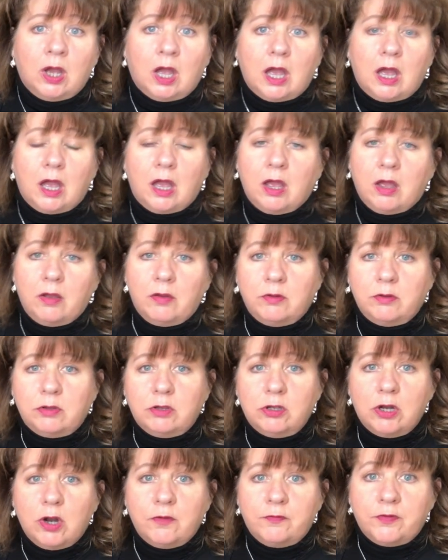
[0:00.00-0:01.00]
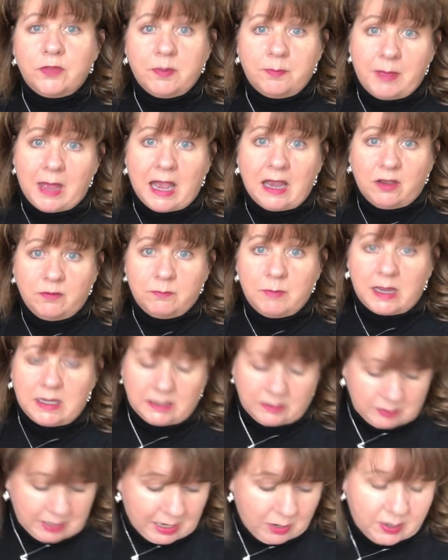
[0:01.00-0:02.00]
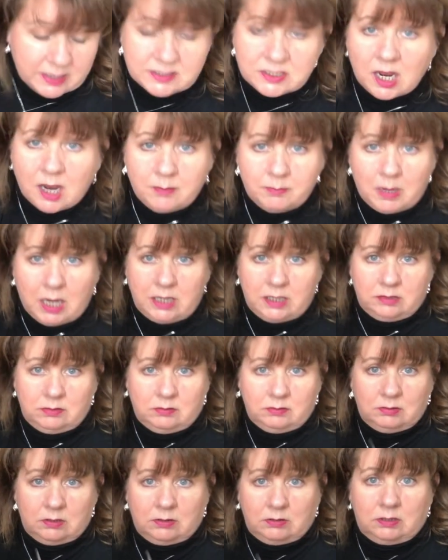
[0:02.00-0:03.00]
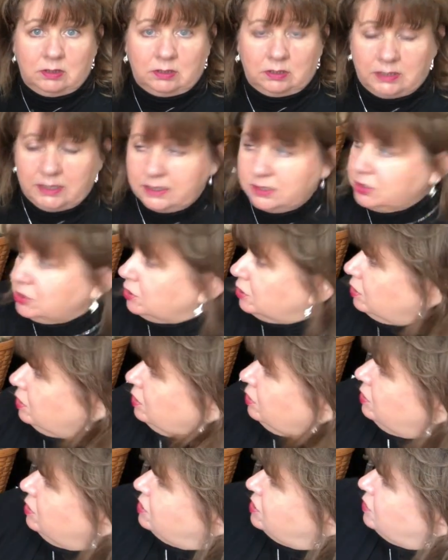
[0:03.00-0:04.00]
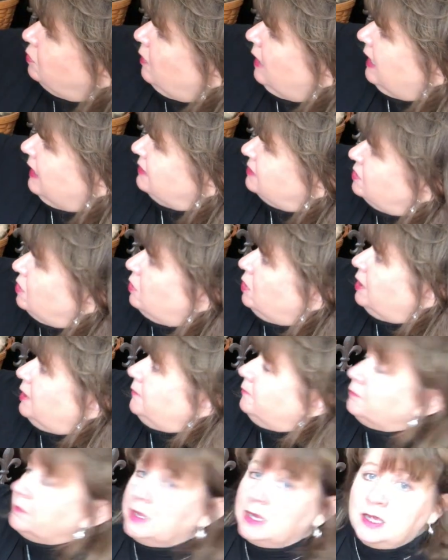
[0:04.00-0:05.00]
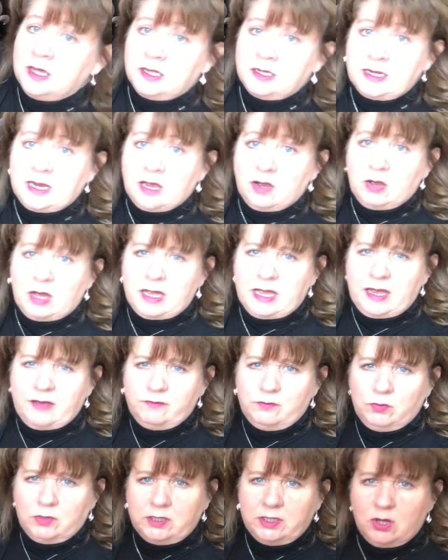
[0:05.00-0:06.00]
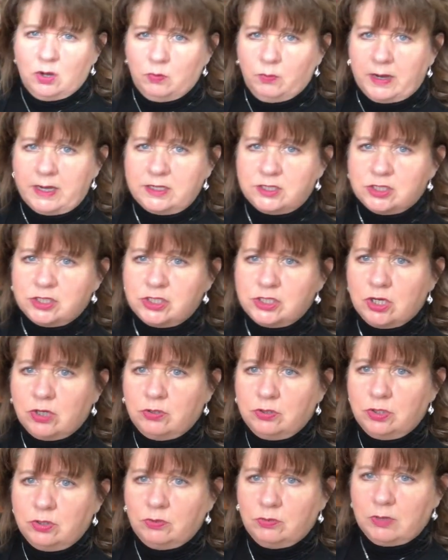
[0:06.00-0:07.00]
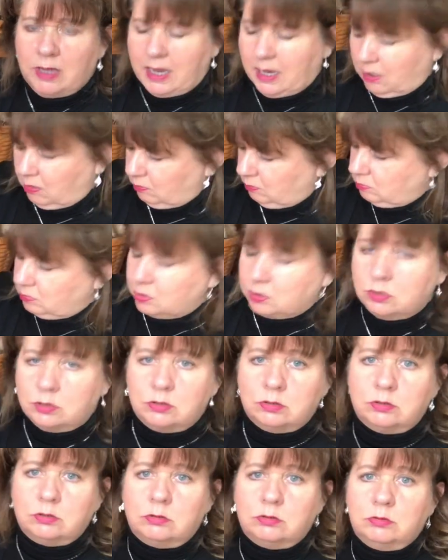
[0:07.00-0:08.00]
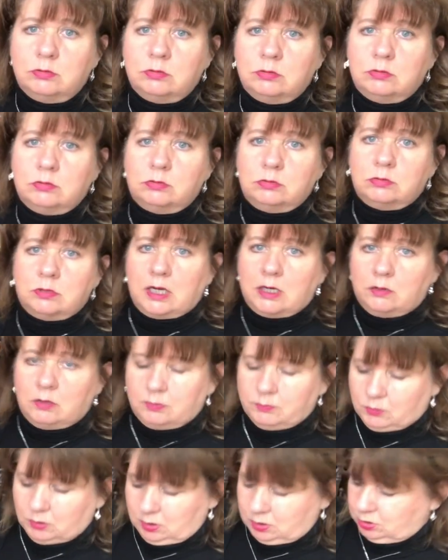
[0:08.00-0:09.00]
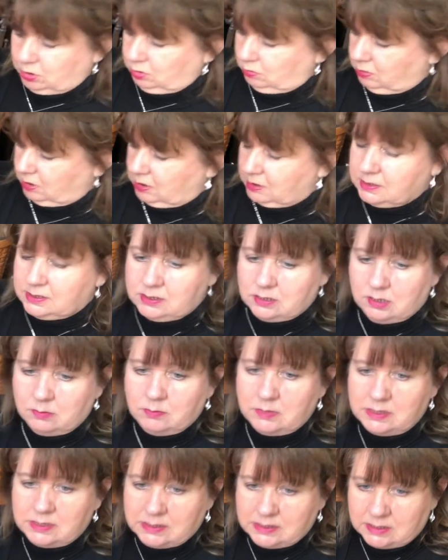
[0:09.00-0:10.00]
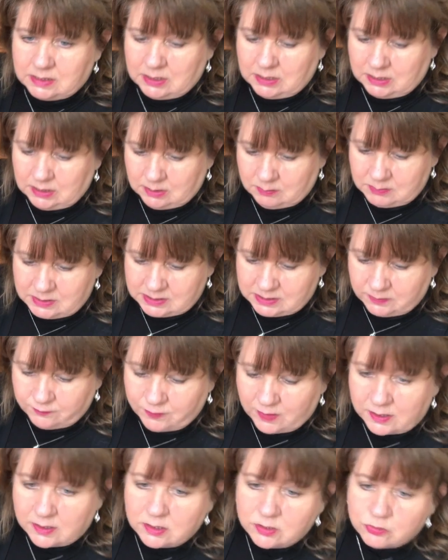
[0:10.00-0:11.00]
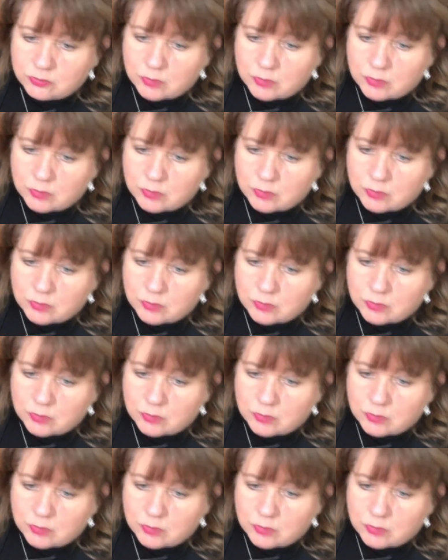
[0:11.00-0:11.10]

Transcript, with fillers: uh, you know, for the back of my, how I tie my lantern swags on. Now, I have really no way to show you how to, how I'm gonna do this. Let me see, let me see if I can